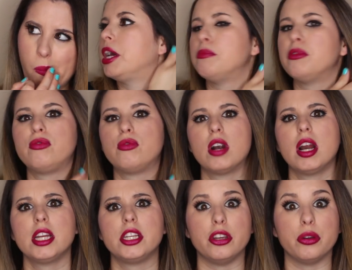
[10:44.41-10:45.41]
And before
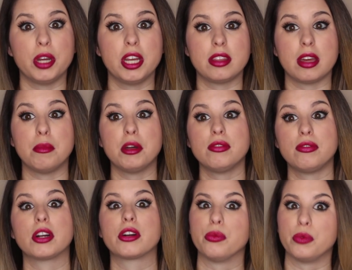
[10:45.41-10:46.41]
I knew it, that
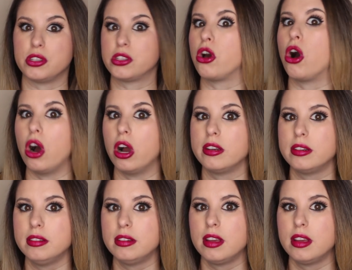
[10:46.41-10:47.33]
motherfucker was gone.